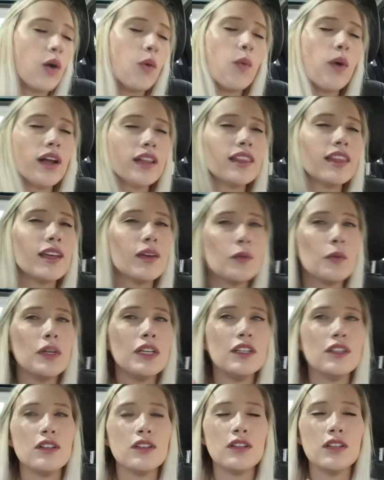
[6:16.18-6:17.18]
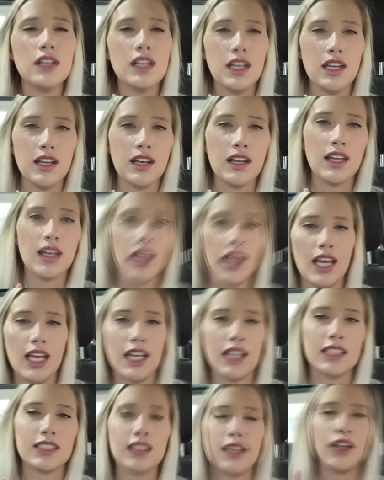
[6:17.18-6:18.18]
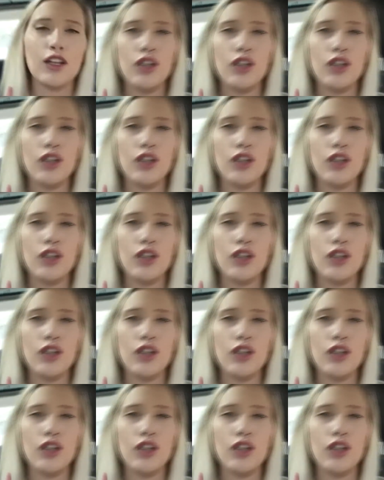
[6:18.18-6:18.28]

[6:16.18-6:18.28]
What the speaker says: One thing we do need is a